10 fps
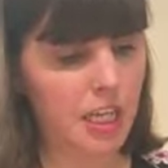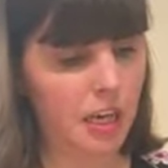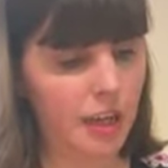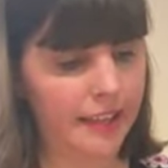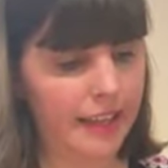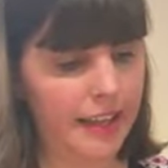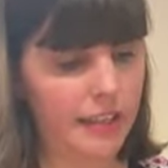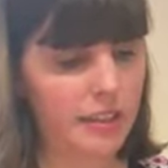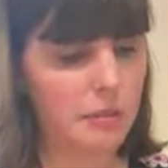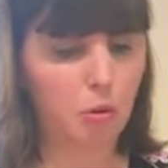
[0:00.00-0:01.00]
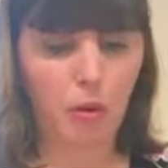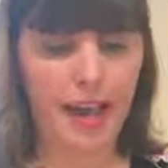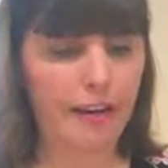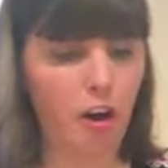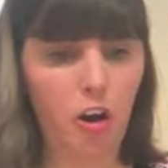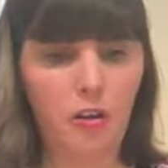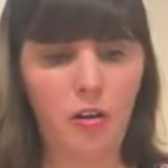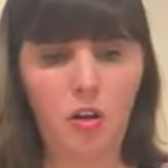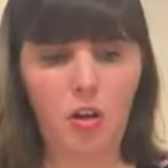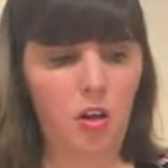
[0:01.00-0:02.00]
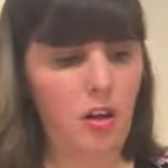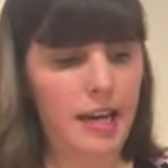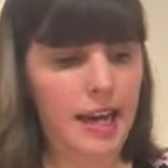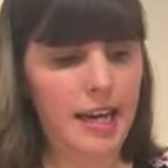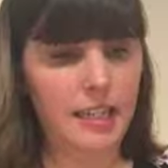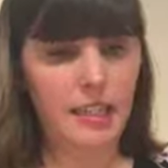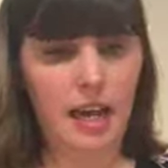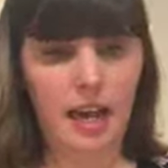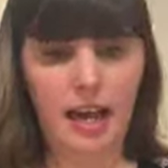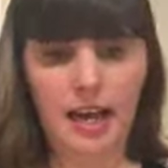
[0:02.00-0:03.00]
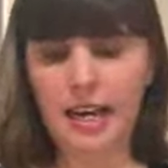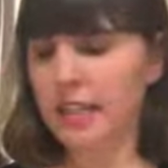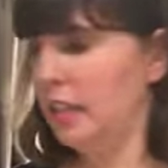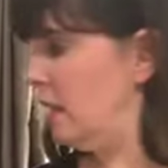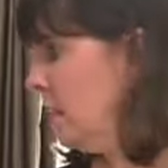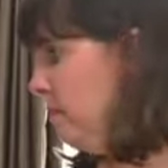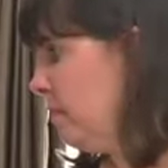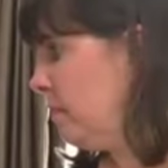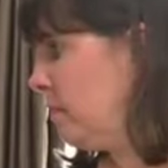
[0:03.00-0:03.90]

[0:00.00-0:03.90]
Yeah, I like that. The smaller arrow, heart, heart.